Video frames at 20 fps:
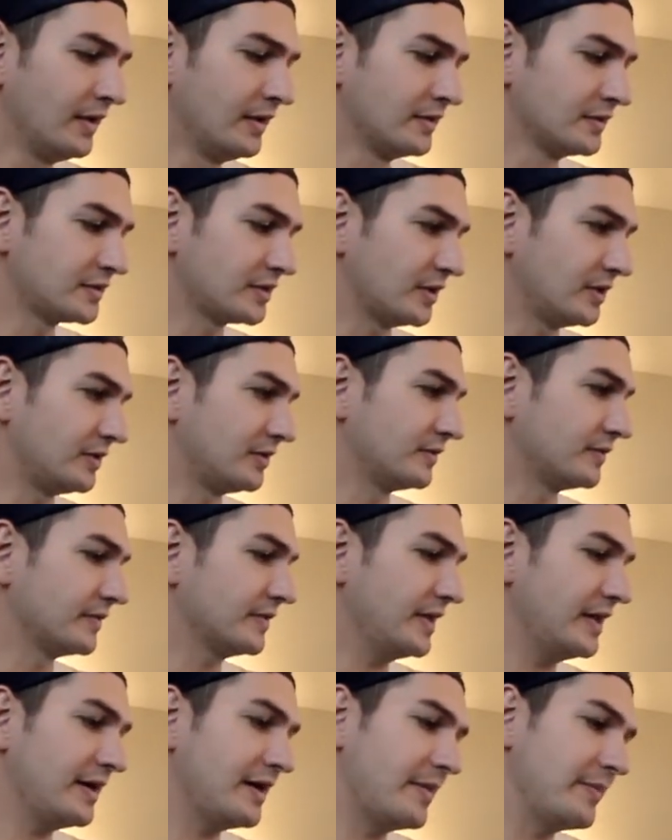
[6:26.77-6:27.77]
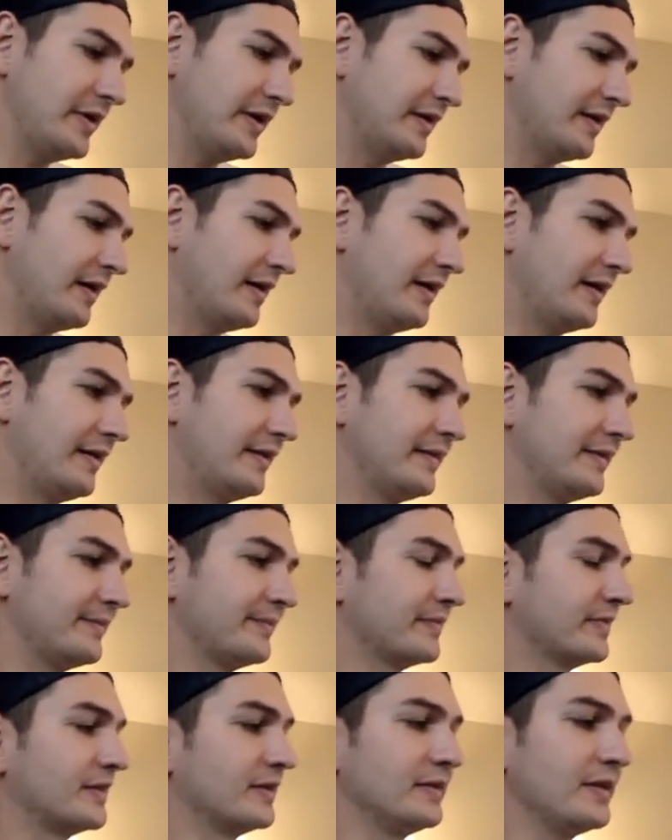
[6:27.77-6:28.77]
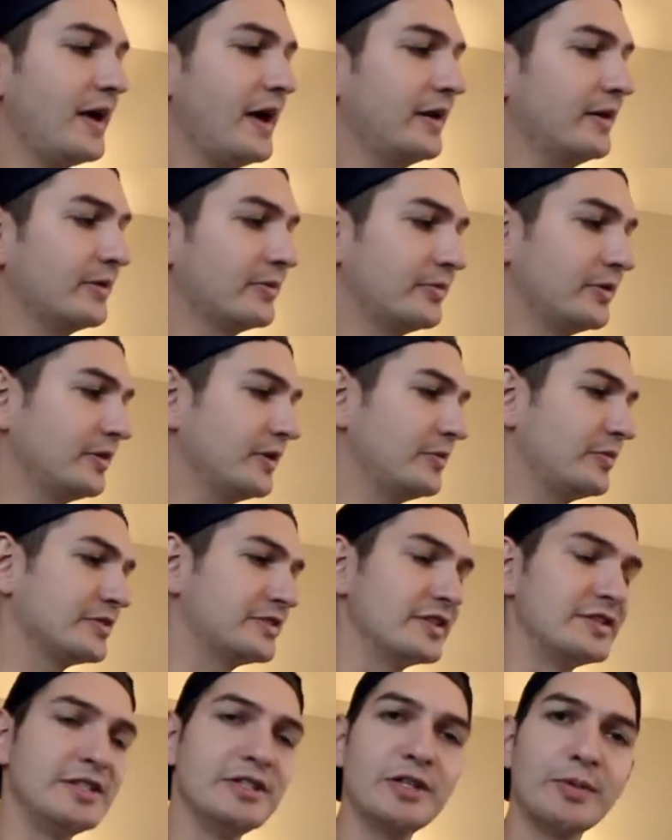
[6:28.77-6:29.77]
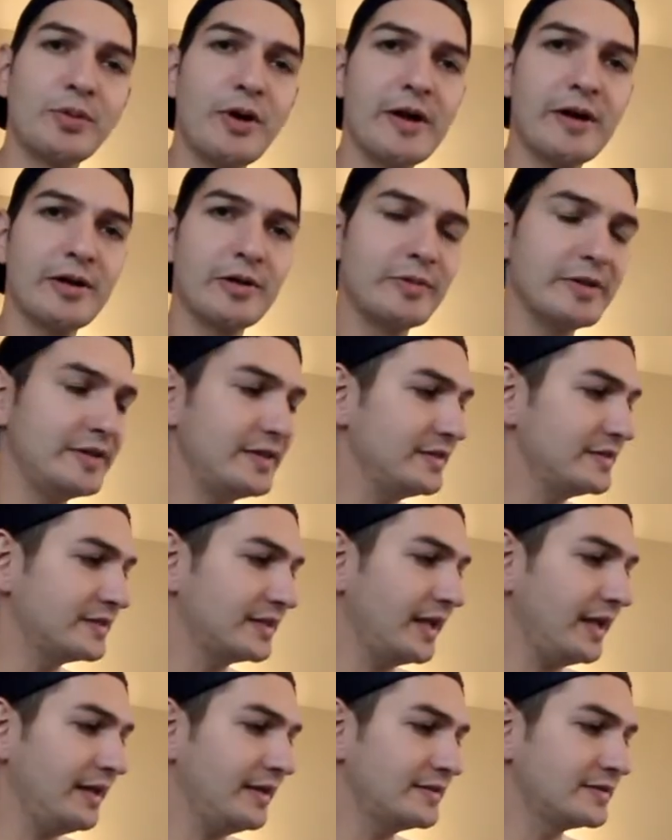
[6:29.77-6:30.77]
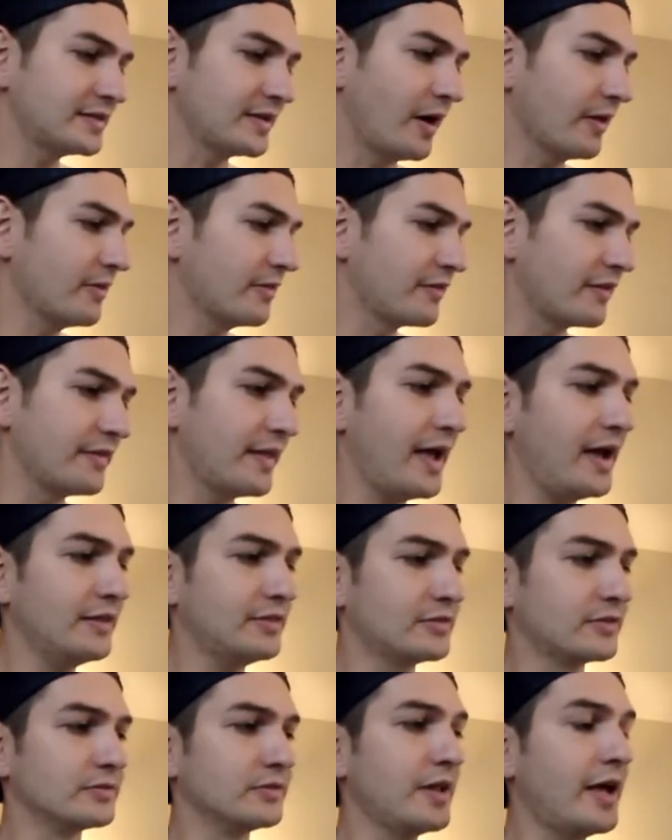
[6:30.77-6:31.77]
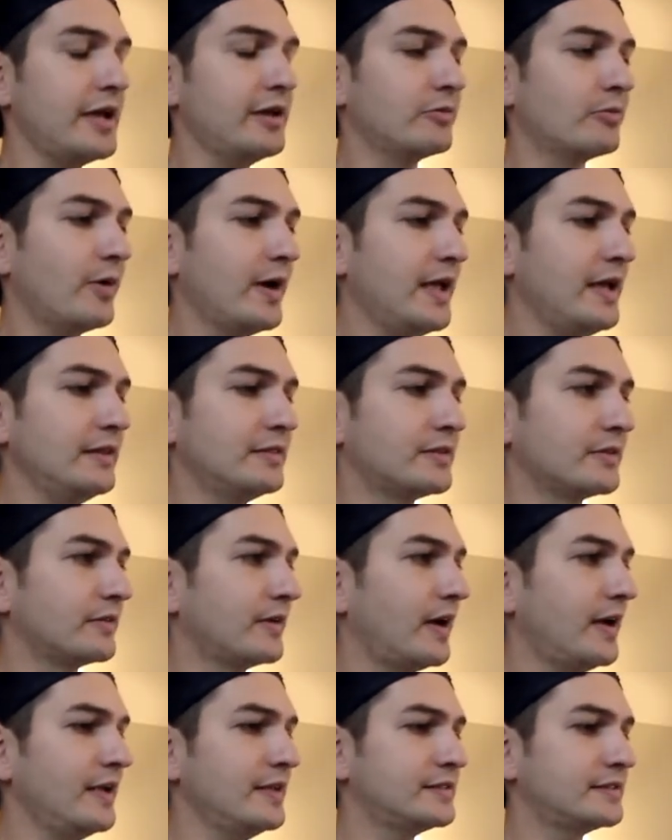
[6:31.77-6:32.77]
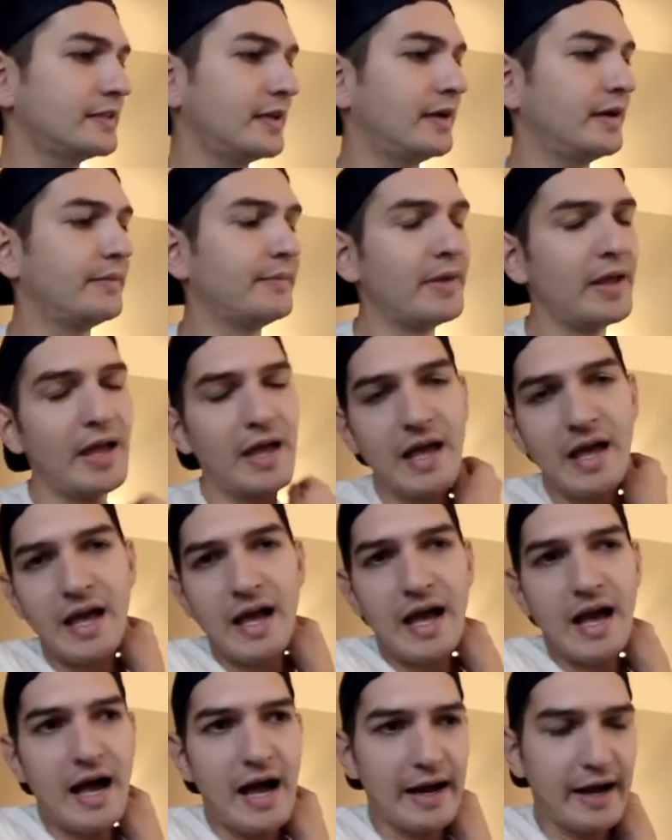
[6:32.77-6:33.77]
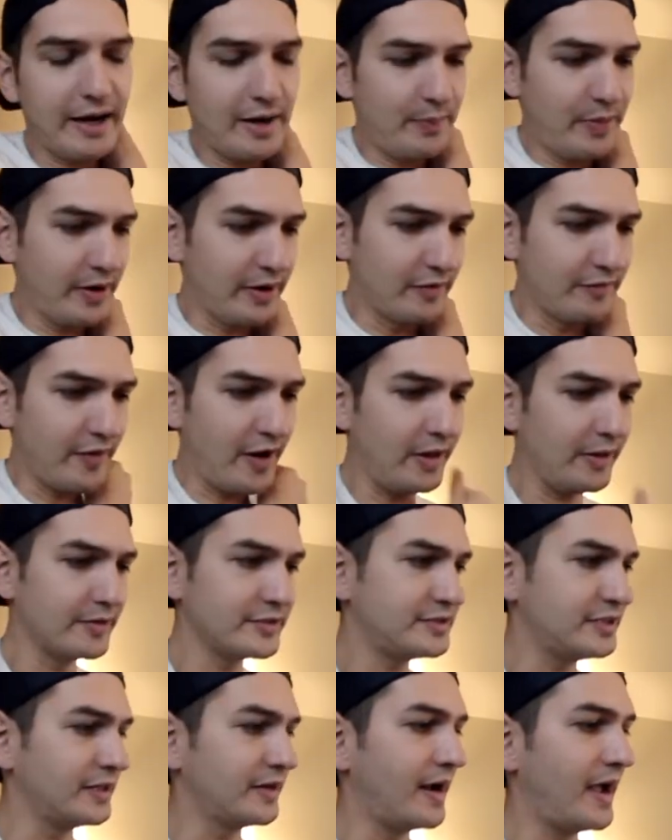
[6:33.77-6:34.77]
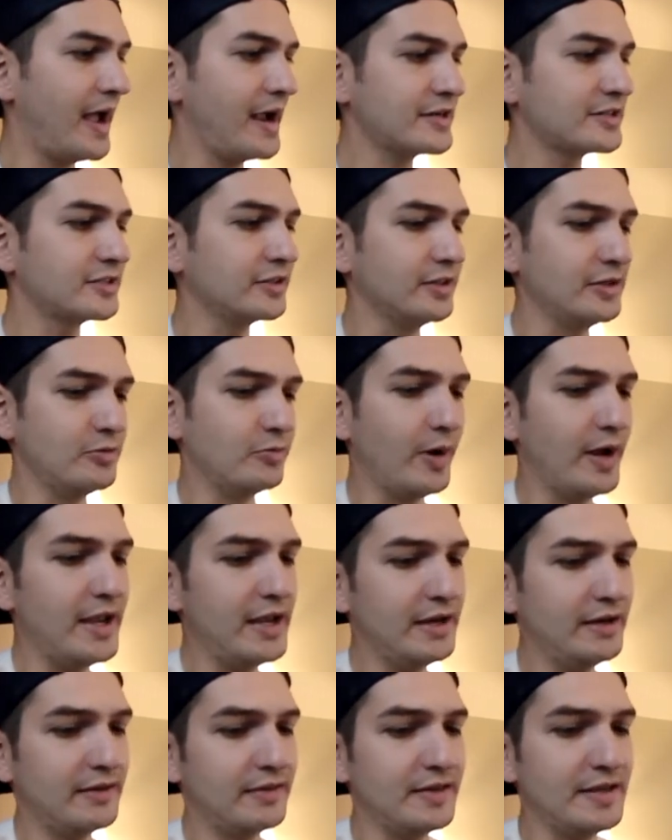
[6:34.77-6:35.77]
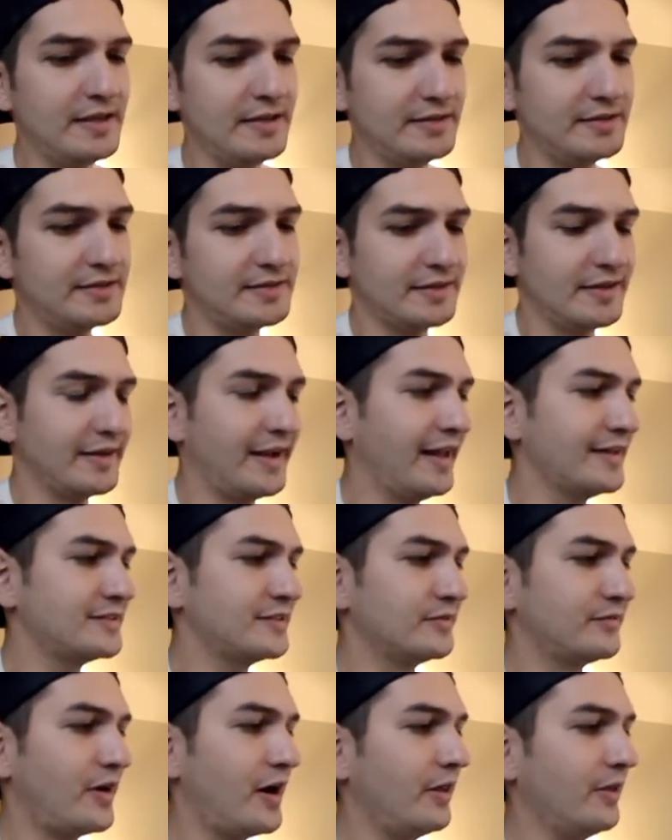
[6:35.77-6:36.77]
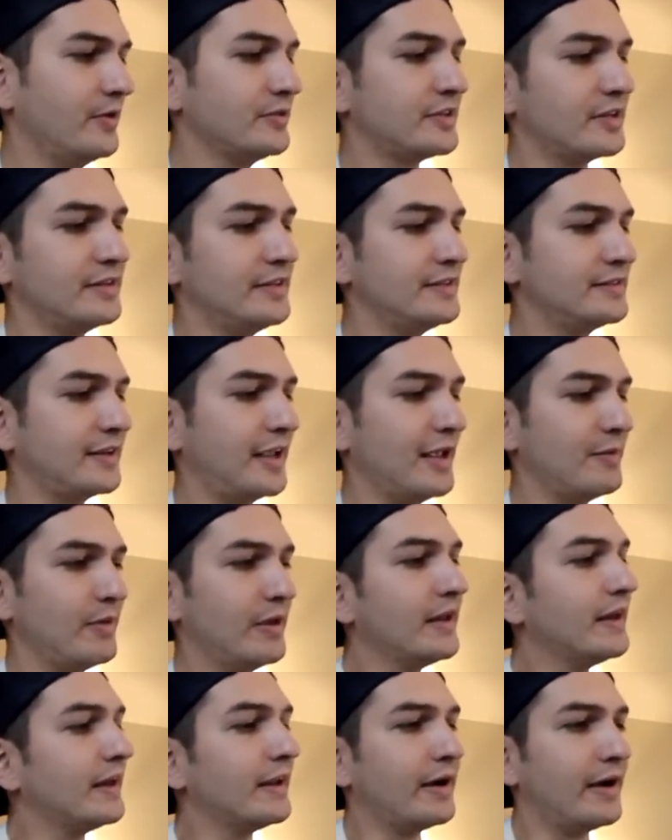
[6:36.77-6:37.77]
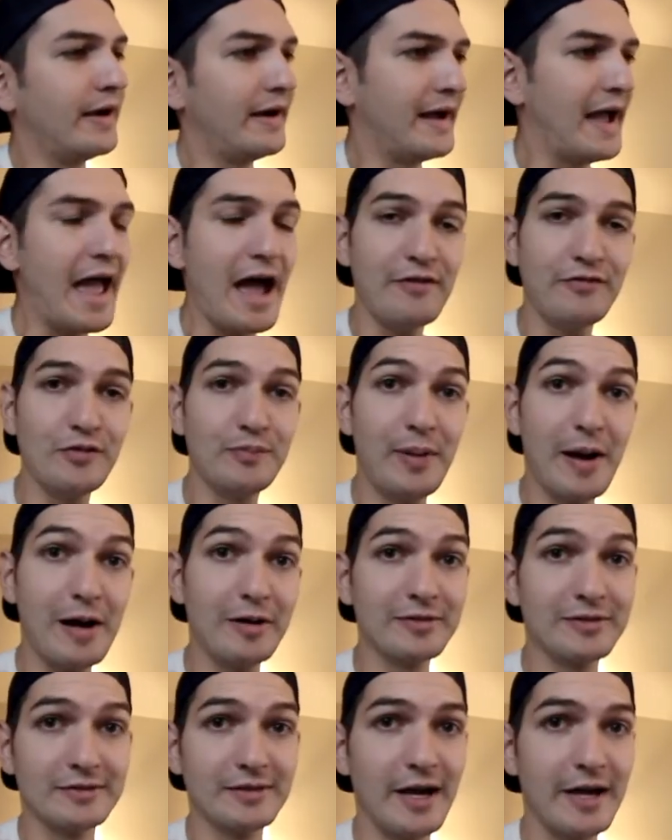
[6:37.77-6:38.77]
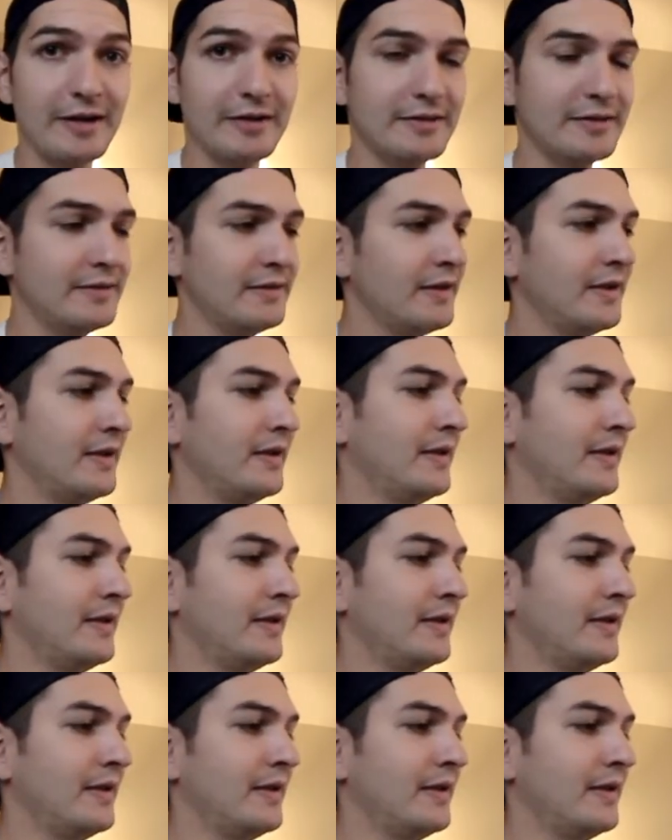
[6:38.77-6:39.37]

So yeah, I mean, the liner really was the deal breaker with these skates. Other than that, they're lightweight, they're nice. I got a pair of Volos here. I actually weighed these against the Volos and these came in a ½ pound lighter.